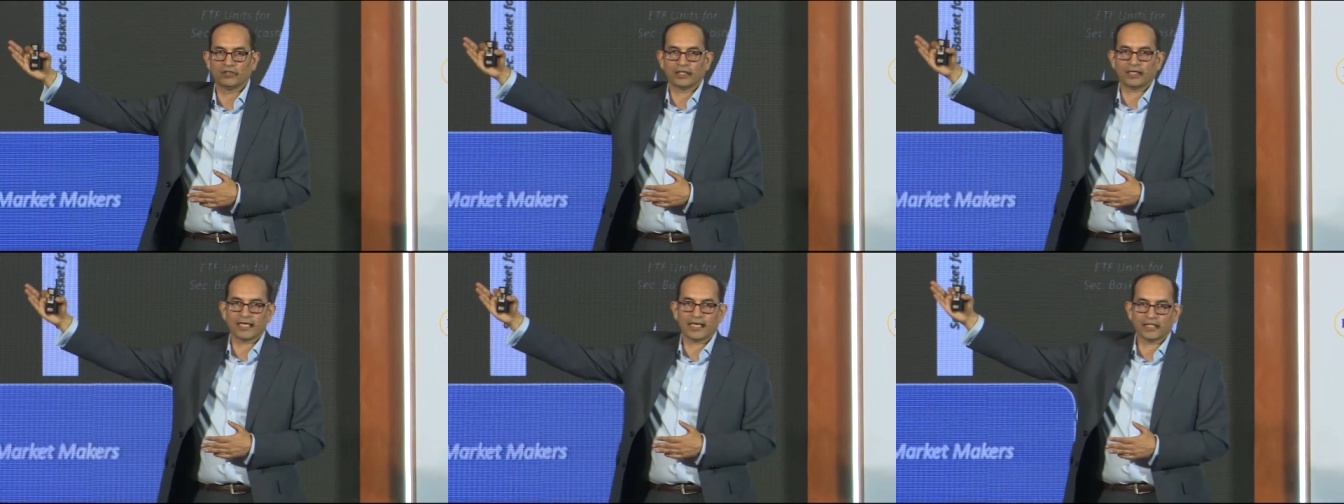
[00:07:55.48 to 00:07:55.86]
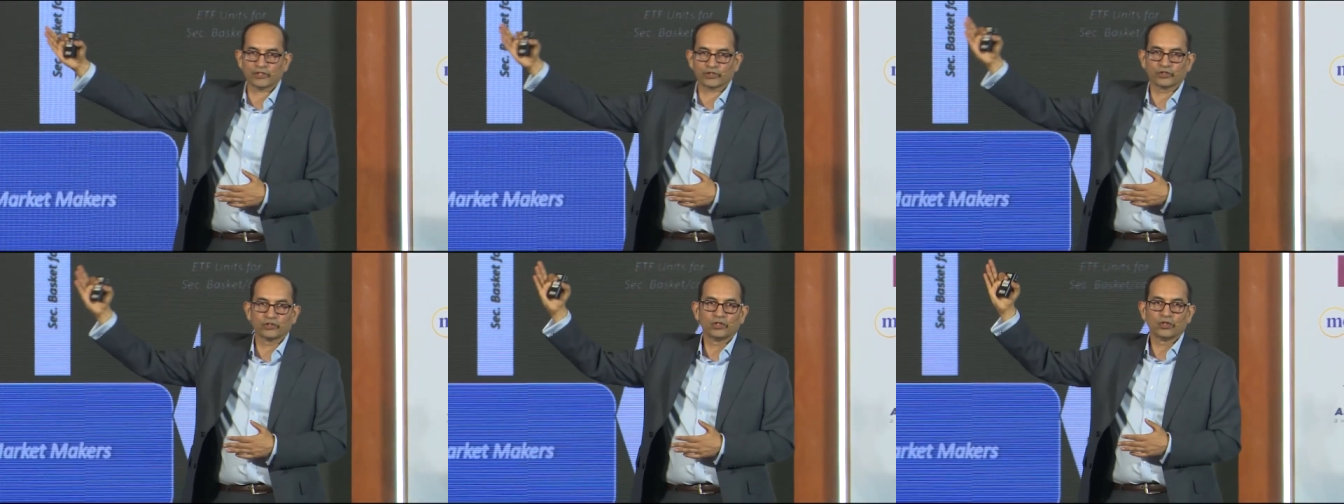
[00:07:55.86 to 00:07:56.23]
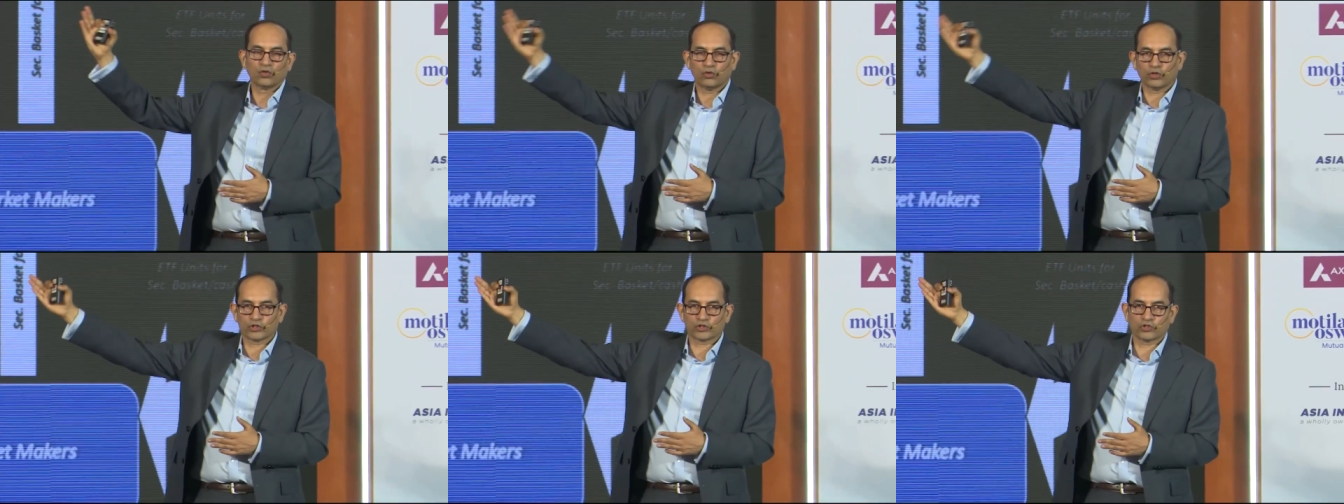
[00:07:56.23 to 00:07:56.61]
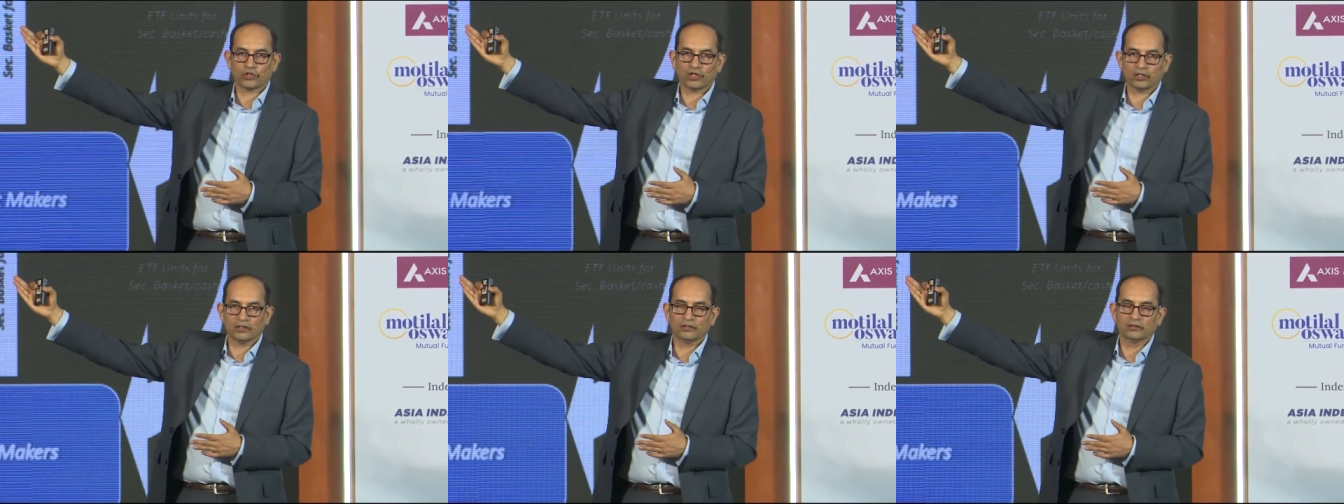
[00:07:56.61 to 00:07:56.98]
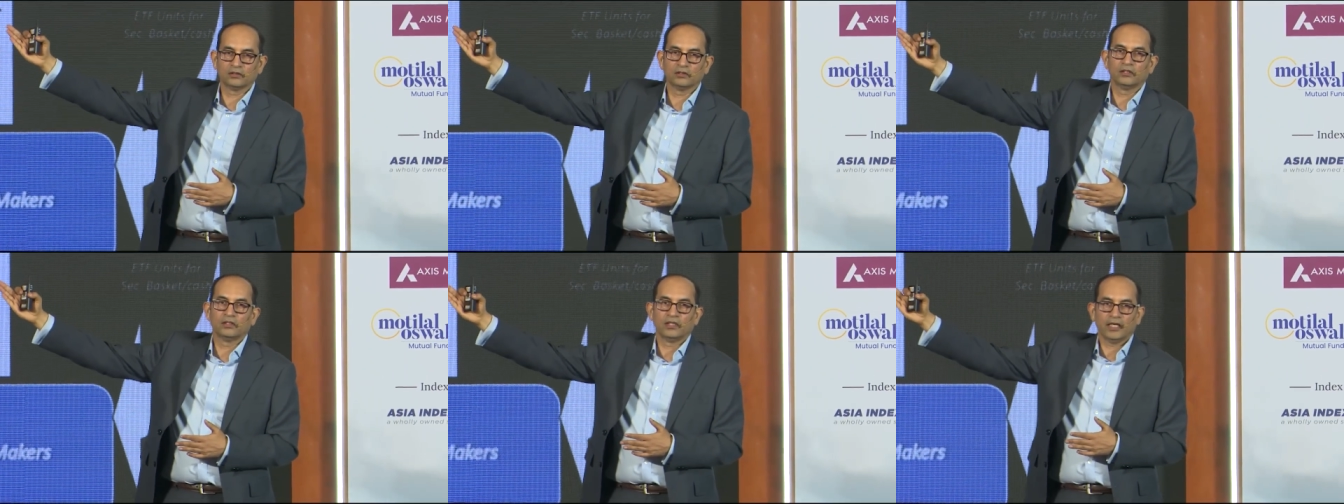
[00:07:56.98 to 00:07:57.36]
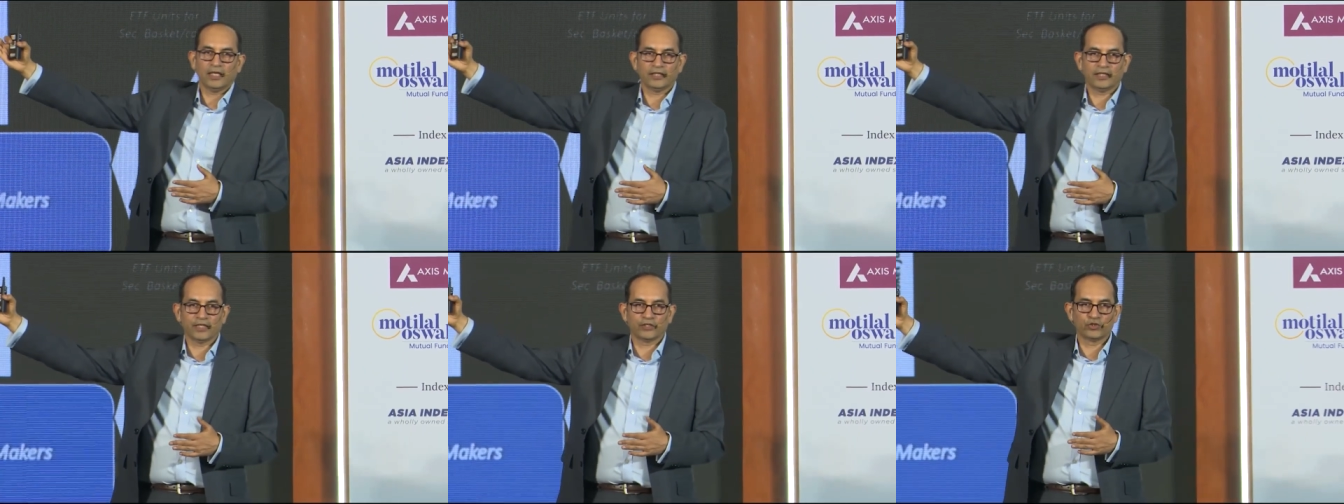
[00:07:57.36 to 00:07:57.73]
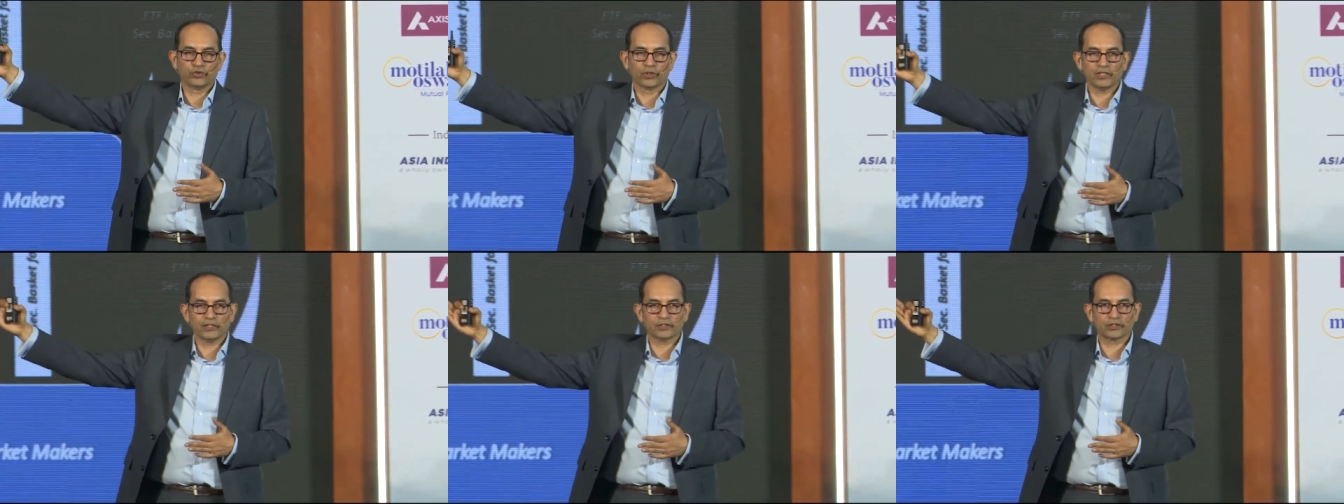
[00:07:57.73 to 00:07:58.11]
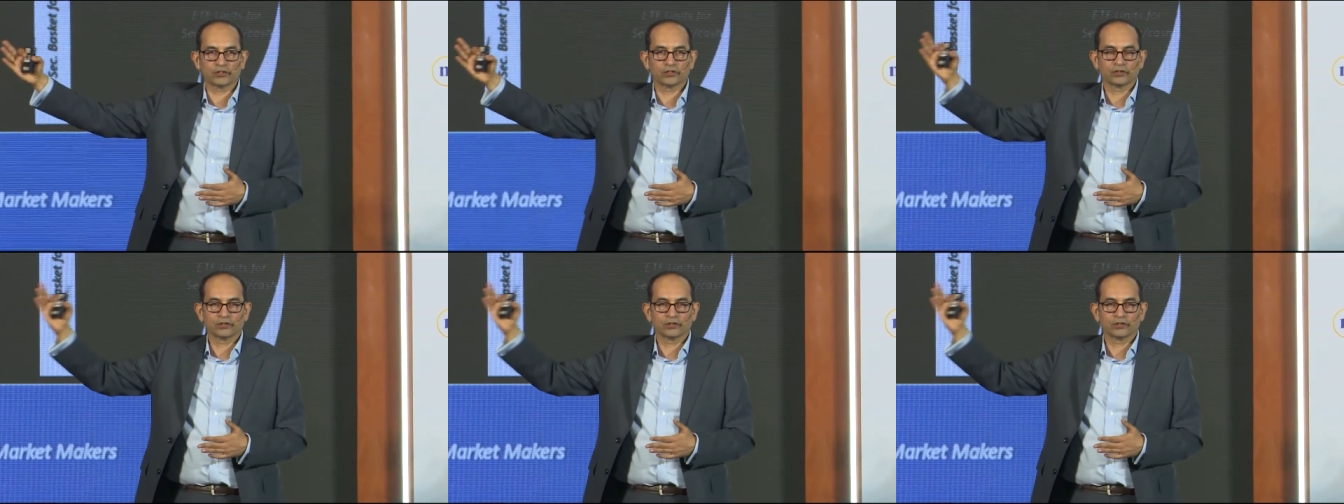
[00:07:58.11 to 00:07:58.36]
cash or stock and get units.